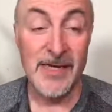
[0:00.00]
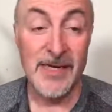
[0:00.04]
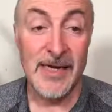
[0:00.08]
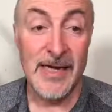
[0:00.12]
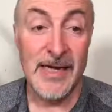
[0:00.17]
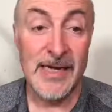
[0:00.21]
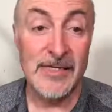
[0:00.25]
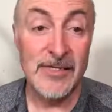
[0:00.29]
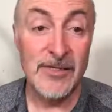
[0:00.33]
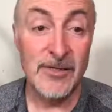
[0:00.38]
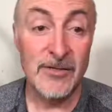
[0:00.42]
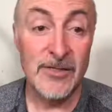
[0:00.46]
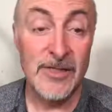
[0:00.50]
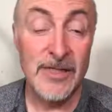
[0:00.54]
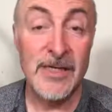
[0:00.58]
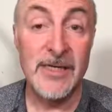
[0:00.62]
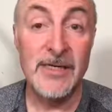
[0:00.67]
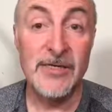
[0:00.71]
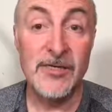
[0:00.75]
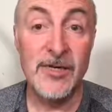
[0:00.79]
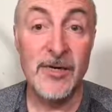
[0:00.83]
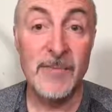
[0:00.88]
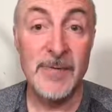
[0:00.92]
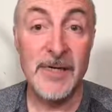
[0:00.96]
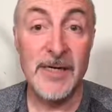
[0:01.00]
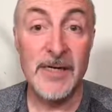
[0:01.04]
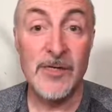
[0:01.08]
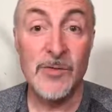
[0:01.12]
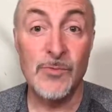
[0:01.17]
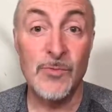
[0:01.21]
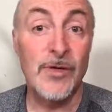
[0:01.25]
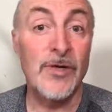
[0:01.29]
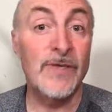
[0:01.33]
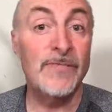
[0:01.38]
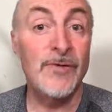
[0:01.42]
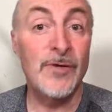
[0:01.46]
And so today's topic is
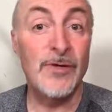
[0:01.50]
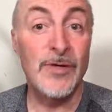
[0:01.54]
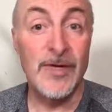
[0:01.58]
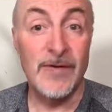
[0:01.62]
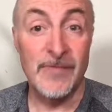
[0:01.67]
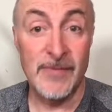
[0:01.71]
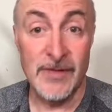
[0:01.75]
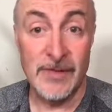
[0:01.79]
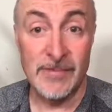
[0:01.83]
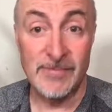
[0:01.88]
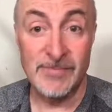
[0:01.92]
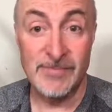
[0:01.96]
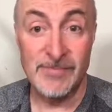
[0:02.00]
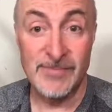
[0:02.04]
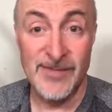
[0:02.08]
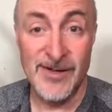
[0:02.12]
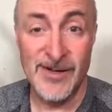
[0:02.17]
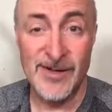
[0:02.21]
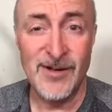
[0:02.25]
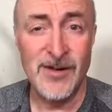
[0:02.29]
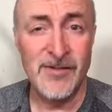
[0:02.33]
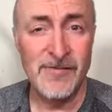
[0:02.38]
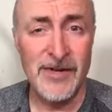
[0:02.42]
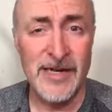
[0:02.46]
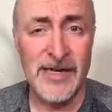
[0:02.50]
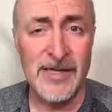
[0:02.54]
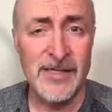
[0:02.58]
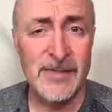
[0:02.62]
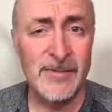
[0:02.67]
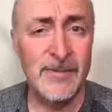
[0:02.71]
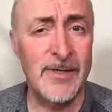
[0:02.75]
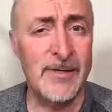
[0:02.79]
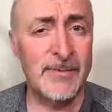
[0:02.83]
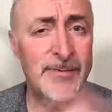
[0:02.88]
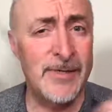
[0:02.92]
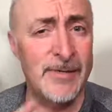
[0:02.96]
what have you given? And I've got a feeling
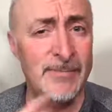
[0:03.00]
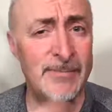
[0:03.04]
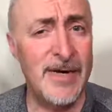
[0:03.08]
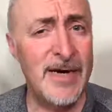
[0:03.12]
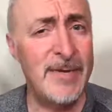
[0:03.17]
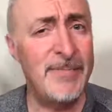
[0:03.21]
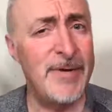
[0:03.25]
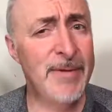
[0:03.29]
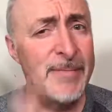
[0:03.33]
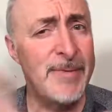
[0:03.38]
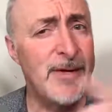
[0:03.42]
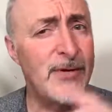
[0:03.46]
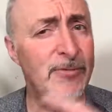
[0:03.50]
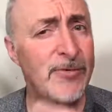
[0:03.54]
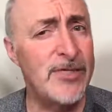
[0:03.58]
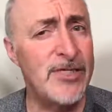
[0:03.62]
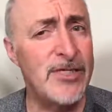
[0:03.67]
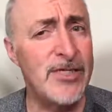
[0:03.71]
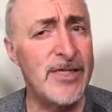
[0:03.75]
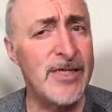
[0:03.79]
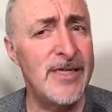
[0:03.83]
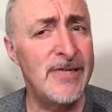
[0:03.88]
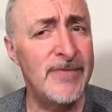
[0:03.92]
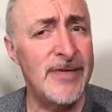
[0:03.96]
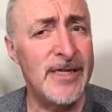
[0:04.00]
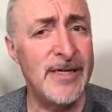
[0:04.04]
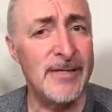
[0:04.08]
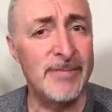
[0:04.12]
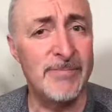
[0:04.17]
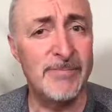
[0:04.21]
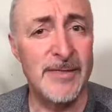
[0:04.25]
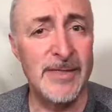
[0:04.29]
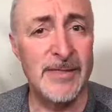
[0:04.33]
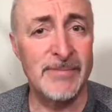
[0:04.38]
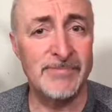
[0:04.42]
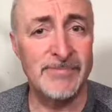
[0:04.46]
tomorrow it might be about receiving,
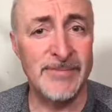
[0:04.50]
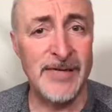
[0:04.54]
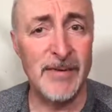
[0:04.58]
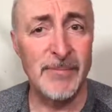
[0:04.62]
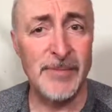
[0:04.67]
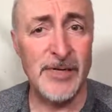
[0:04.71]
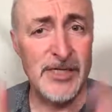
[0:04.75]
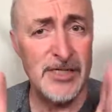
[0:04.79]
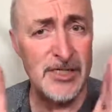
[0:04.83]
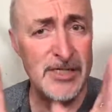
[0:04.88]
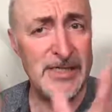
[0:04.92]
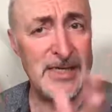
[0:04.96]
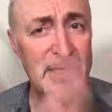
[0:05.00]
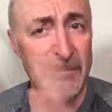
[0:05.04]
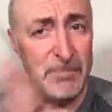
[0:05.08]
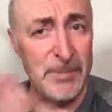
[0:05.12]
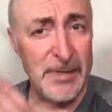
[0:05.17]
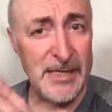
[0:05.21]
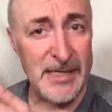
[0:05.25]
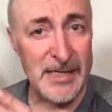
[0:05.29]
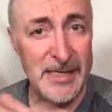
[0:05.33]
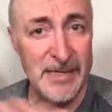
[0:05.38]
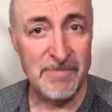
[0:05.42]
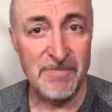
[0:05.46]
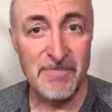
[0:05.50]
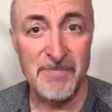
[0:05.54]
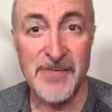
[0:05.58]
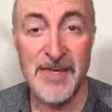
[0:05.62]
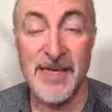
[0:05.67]
but that would be a sneak peek.